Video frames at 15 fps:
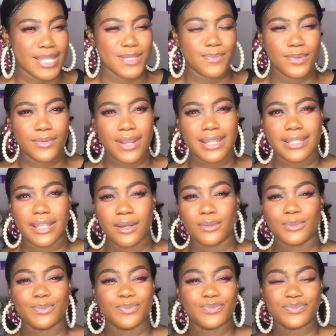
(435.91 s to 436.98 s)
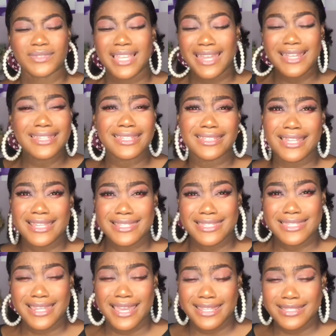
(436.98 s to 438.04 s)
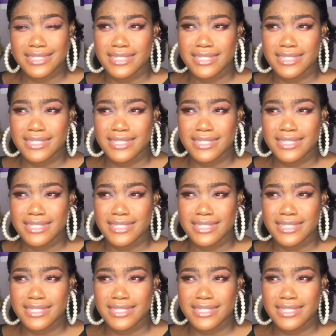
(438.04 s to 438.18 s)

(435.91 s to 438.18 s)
But right now, anything that's nice.